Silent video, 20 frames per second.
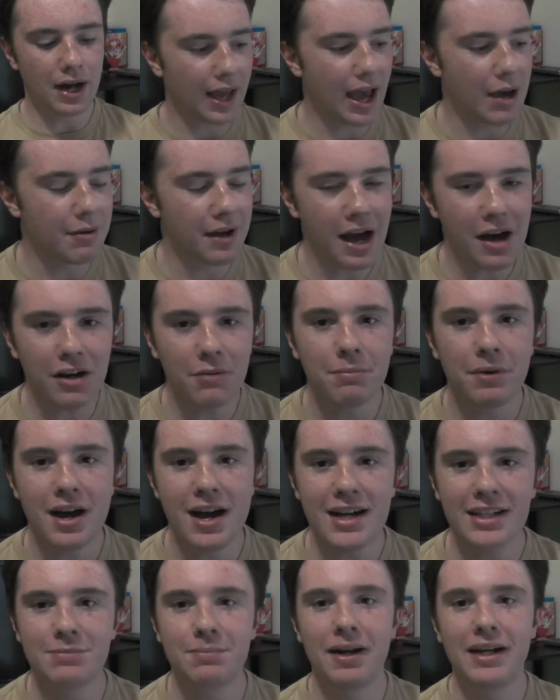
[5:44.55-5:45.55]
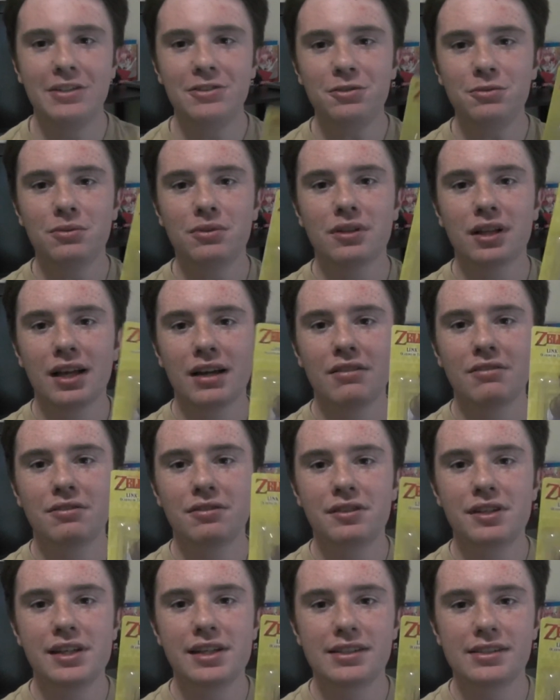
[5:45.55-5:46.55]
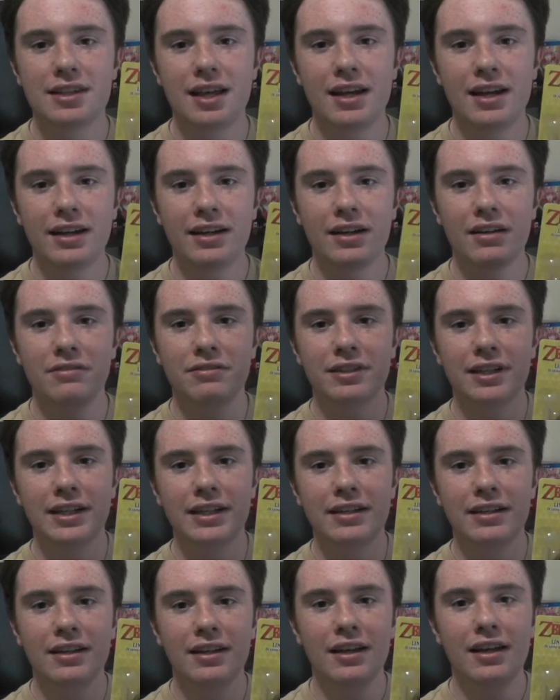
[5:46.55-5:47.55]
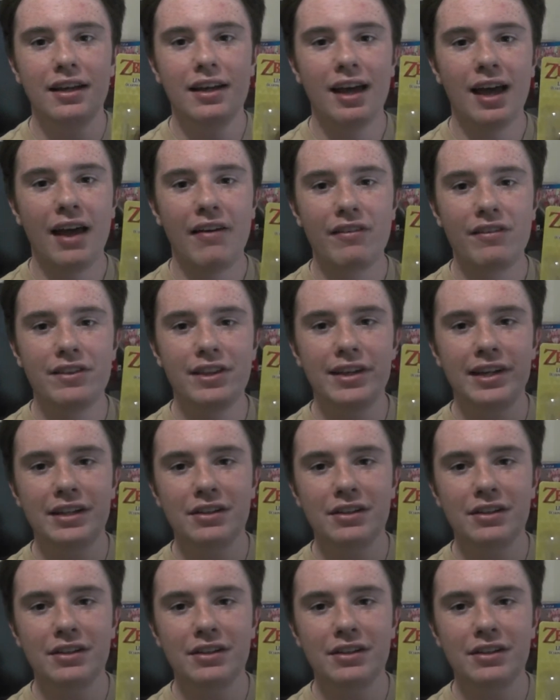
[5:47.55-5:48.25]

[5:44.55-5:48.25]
I'm out of box, but I do love the aesthetic of like everything.